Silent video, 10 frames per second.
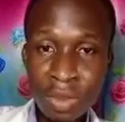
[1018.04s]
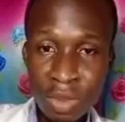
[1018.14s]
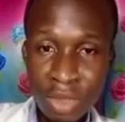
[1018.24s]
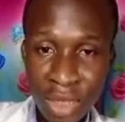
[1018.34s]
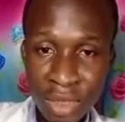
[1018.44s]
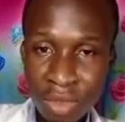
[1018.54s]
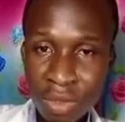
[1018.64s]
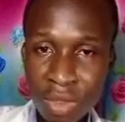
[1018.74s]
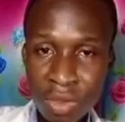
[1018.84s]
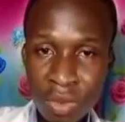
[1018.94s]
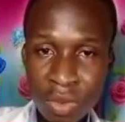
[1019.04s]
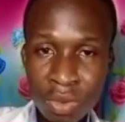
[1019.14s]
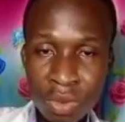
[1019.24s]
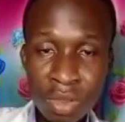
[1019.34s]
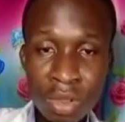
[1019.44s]
standing on the
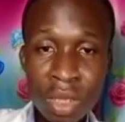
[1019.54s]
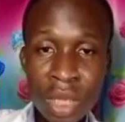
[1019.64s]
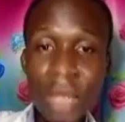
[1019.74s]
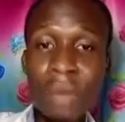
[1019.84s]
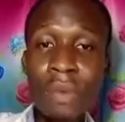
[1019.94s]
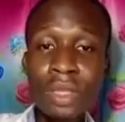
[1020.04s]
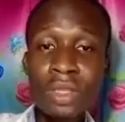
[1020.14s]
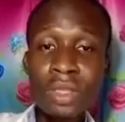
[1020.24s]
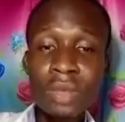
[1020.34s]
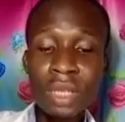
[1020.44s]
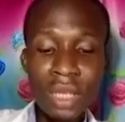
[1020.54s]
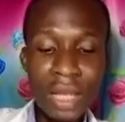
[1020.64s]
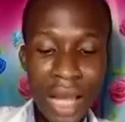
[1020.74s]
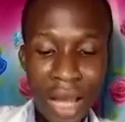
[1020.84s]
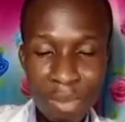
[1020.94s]
toes and raising of the leg
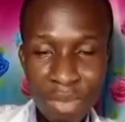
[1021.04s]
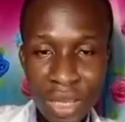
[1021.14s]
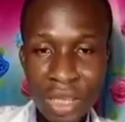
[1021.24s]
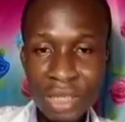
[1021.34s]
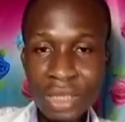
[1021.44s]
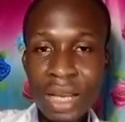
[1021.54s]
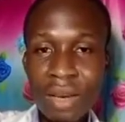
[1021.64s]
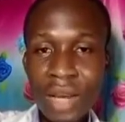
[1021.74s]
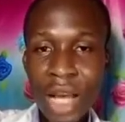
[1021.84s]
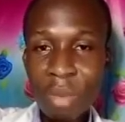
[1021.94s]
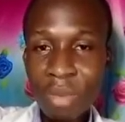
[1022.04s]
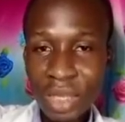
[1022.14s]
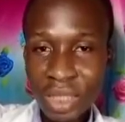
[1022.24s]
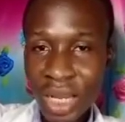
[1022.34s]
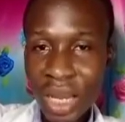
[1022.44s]
up and down, and
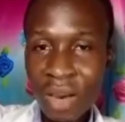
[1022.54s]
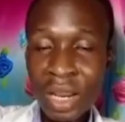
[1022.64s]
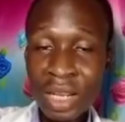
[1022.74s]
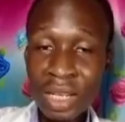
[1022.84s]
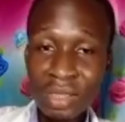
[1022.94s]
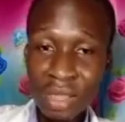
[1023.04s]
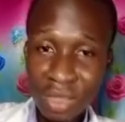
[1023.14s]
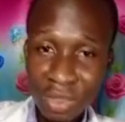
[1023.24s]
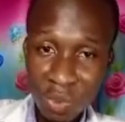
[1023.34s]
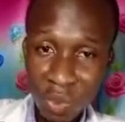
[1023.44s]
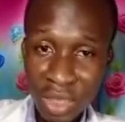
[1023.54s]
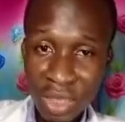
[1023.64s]
then standing on one